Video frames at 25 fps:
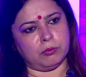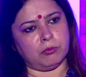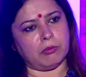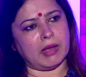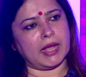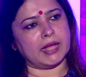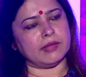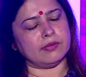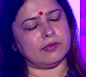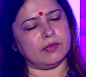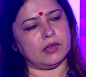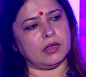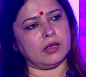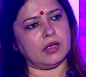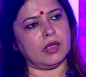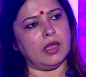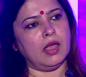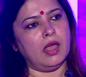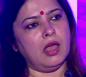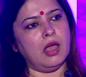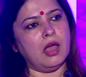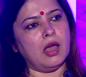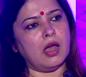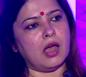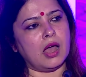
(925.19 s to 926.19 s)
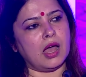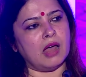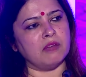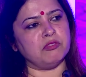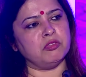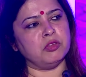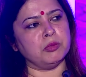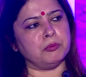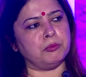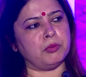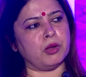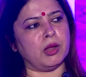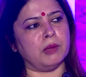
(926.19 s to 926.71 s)
I think half the
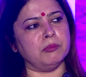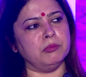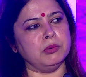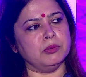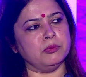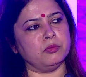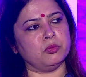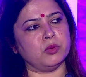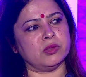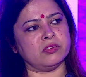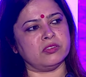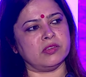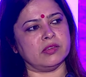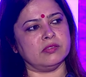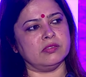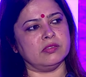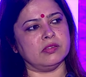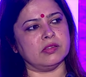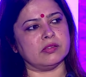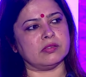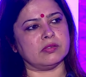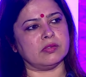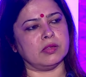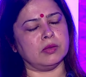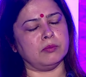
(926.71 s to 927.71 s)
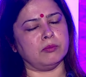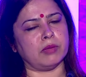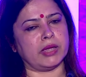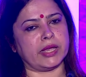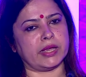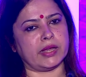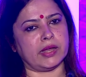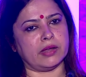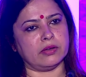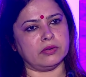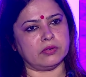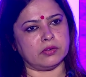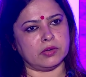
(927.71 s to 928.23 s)
problems which exist in my
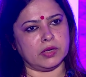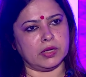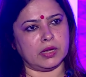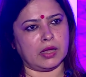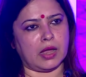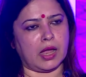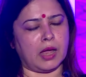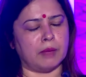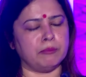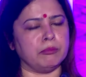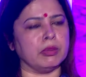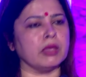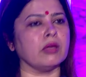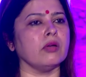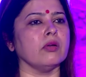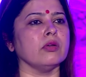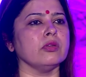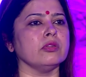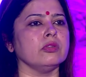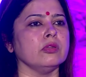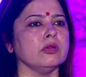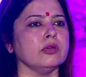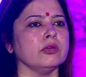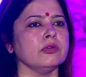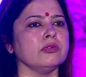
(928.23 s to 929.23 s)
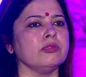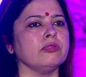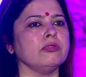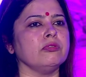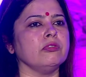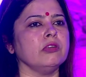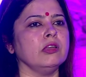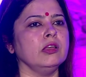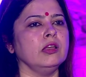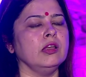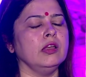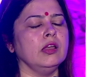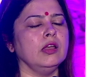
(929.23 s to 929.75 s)
country are because of
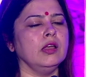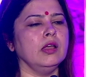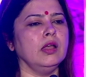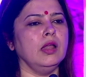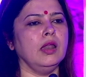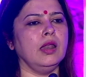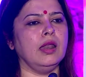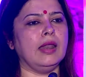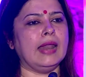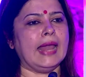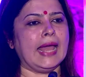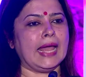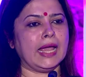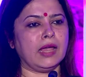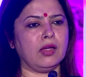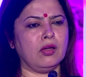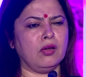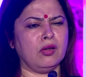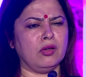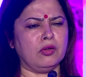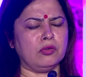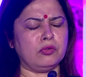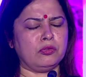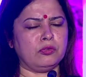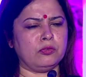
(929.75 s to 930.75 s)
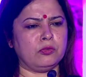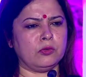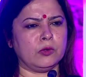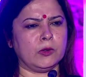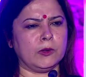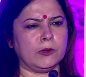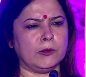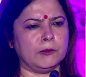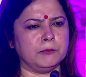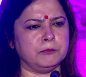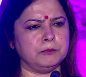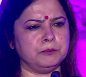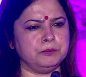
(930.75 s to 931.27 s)
lack of,
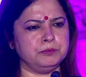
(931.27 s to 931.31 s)
uh,